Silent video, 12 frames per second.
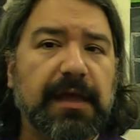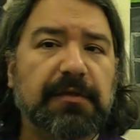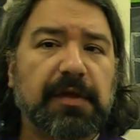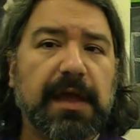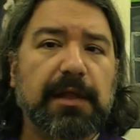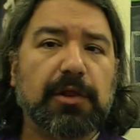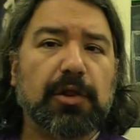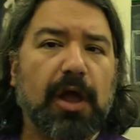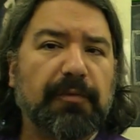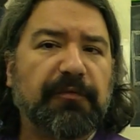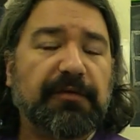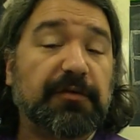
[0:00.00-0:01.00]
is a law
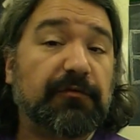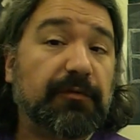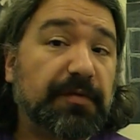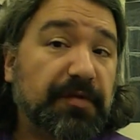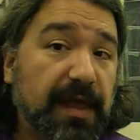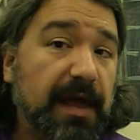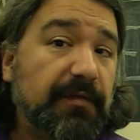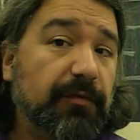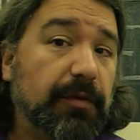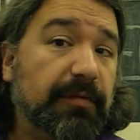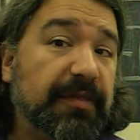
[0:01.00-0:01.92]
professor from Stanford,